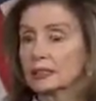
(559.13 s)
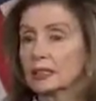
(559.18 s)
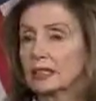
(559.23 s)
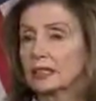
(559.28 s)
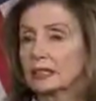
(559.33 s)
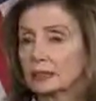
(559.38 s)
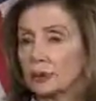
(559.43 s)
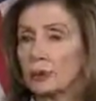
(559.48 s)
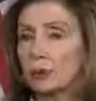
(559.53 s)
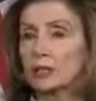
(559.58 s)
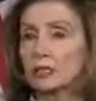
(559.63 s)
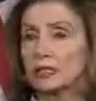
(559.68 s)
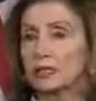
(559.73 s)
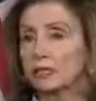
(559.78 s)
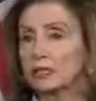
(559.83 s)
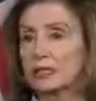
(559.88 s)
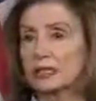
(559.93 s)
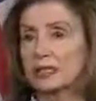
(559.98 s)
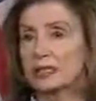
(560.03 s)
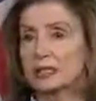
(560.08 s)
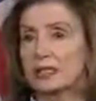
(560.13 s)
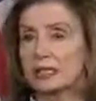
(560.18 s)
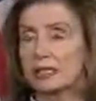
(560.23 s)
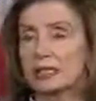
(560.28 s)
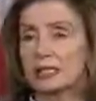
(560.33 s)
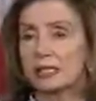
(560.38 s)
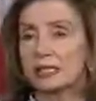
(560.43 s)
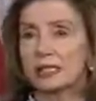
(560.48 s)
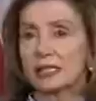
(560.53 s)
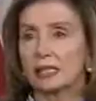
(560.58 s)
And of course, the
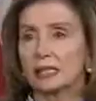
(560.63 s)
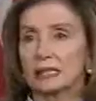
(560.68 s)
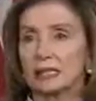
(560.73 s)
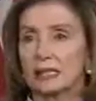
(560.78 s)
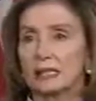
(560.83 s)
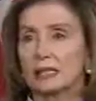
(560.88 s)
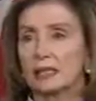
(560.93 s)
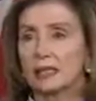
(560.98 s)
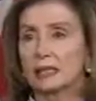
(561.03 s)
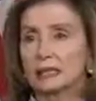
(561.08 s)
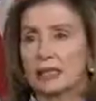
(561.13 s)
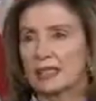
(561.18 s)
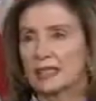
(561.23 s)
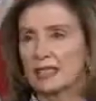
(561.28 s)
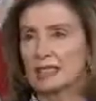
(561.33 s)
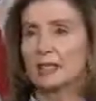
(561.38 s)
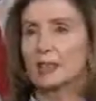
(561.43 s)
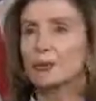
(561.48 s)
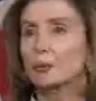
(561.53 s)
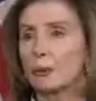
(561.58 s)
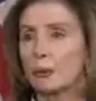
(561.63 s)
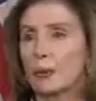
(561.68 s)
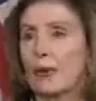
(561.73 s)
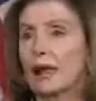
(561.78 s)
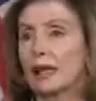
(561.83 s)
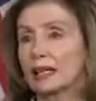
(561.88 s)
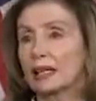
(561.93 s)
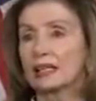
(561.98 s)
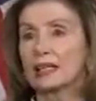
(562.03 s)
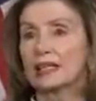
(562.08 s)
CDC, that's an
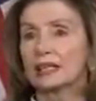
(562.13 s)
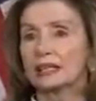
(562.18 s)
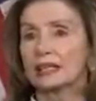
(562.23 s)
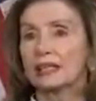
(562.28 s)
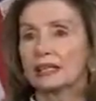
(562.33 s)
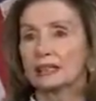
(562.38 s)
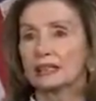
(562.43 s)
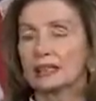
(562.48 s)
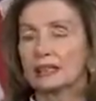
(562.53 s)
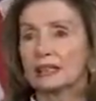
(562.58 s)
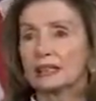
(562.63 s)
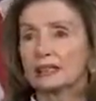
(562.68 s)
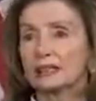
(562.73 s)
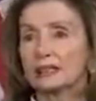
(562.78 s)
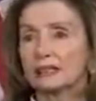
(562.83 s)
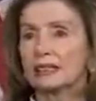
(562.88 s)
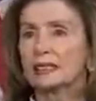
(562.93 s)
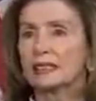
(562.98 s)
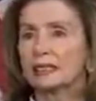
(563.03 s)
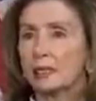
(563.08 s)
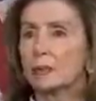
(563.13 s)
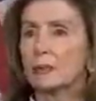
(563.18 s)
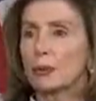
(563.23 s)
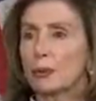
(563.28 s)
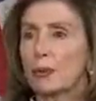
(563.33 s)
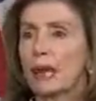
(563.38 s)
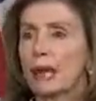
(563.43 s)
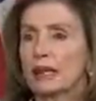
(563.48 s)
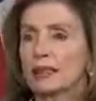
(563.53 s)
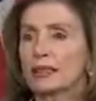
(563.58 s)
immorality. It's an
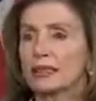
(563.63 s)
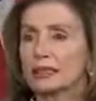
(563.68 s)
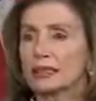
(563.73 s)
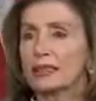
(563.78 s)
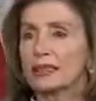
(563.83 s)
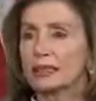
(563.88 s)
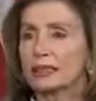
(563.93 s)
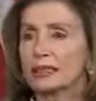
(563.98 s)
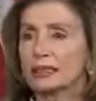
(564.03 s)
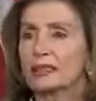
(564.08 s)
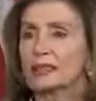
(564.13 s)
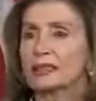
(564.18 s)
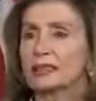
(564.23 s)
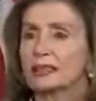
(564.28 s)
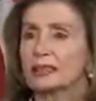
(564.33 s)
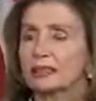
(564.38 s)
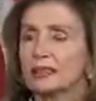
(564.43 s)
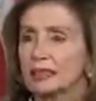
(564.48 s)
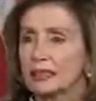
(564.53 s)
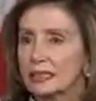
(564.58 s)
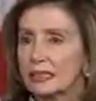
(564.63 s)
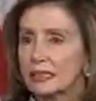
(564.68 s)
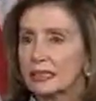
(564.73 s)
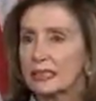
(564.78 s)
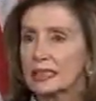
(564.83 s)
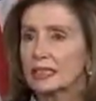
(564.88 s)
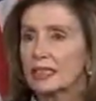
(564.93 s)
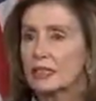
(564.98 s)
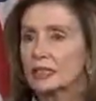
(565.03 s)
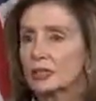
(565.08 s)
immorality.
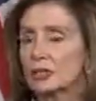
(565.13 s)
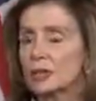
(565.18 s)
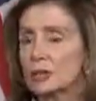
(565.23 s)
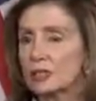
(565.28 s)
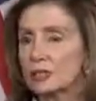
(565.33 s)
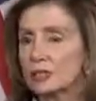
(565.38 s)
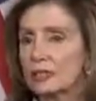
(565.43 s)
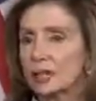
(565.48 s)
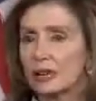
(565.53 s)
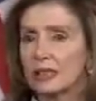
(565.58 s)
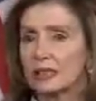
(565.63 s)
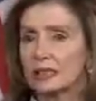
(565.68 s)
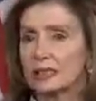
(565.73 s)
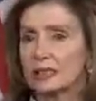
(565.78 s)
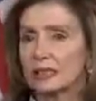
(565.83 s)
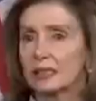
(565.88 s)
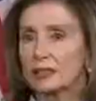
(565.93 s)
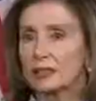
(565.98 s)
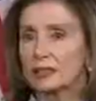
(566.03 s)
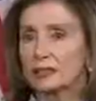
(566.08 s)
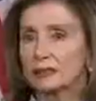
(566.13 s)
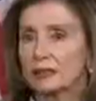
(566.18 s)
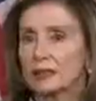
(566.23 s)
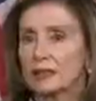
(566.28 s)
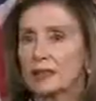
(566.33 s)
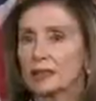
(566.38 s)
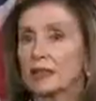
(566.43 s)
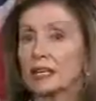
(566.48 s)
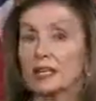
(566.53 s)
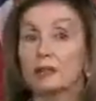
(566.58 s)
Listen to the scientist.
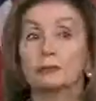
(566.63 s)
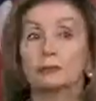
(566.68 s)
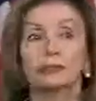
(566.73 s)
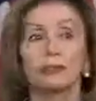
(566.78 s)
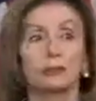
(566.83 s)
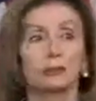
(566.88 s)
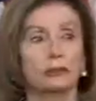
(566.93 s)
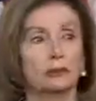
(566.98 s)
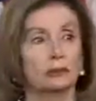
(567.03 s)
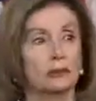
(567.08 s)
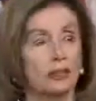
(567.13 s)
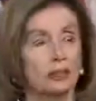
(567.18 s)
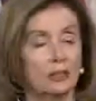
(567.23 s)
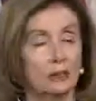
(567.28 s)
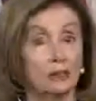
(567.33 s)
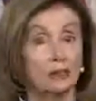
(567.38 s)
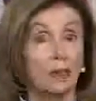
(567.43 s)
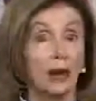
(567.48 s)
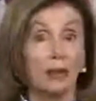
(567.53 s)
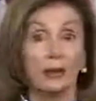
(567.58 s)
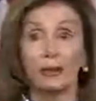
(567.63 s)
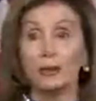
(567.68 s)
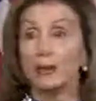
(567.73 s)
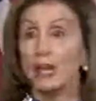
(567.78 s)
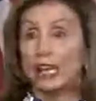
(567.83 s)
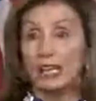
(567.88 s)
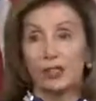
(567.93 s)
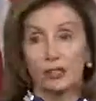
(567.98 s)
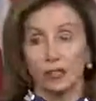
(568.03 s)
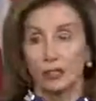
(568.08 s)
When it comes to Mother
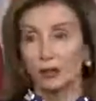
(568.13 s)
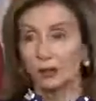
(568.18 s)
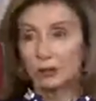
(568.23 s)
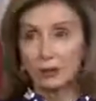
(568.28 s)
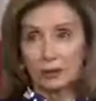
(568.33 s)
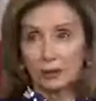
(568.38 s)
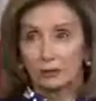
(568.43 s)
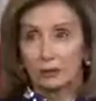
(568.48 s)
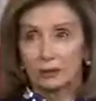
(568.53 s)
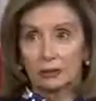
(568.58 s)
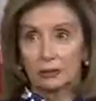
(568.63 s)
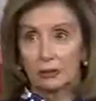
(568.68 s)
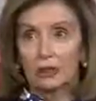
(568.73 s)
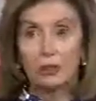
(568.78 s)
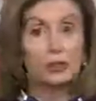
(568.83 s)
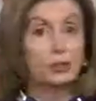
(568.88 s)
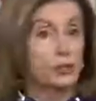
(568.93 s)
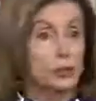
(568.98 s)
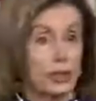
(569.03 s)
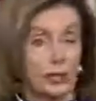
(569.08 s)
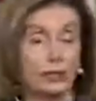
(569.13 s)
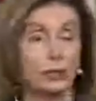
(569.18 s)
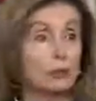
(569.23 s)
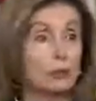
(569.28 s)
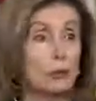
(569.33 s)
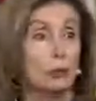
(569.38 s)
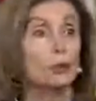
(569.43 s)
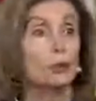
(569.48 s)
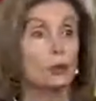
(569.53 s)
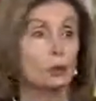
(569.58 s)
Nature, who's in a
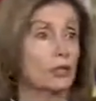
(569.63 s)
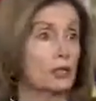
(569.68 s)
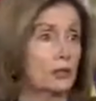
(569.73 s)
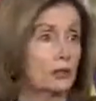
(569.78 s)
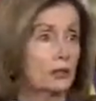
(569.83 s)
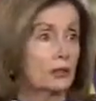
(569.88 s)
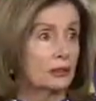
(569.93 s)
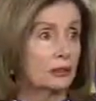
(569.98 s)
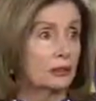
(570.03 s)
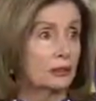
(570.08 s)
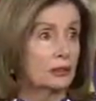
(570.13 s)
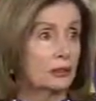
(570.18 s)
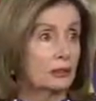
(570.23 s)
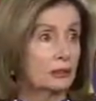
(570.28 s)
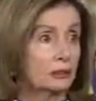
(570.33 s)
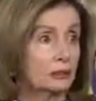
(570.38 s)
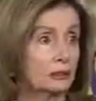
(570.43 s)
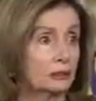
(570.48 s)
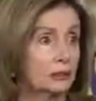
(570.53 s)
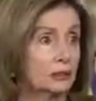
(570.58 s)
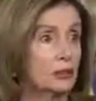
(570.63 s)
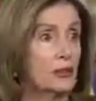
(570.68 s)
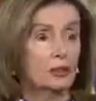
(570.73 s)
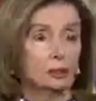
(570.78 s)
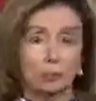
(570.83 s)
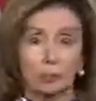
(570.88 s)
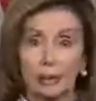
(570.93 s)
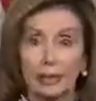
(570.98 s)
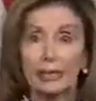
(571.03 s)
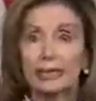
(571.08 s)
mood, who's
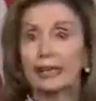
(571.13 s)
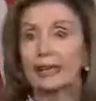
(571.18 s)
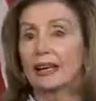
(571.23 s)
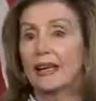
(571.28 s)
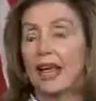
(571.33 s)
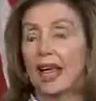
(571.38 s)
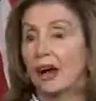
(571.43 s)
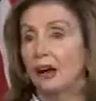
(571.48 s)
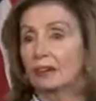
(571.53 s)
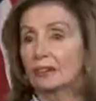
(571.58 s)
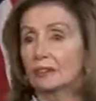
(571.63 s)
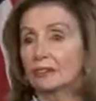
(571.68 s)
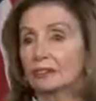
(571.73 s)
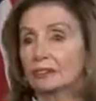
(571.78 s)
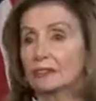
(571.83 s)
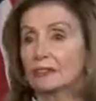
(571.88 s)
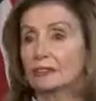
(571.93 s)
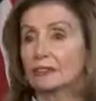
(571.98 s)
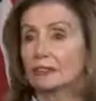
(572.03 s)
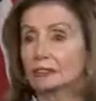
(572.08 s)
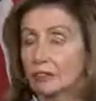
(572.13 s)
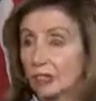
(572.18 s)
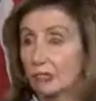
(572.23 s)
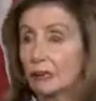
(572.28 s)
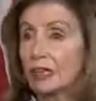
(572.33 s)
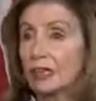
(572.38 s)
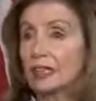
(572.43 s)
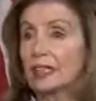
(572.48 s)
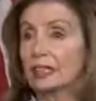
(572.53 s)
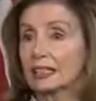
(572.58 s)
speaking out
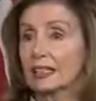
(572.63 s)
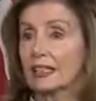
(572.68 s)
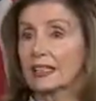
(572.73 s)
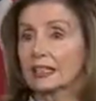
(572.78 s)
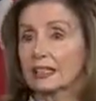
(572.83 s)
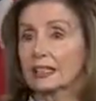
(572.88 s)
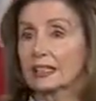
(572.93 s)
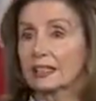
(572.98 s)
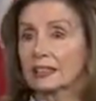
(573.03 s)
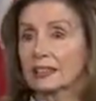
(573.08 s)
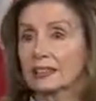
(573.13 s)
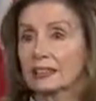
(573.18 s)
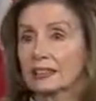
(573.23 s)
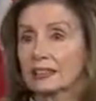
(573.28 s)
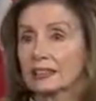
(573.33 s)
very clearly,